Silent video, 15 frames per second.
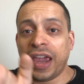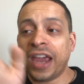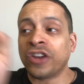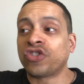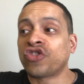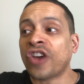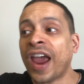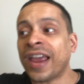
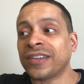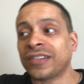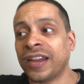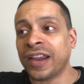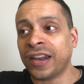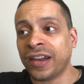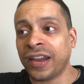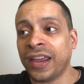and
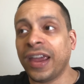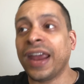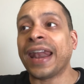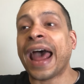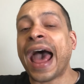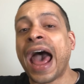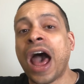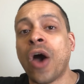translating it in
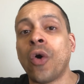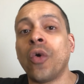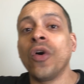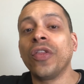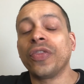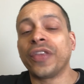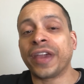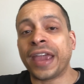
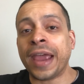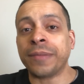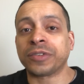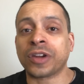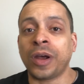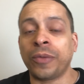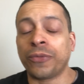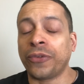how the games come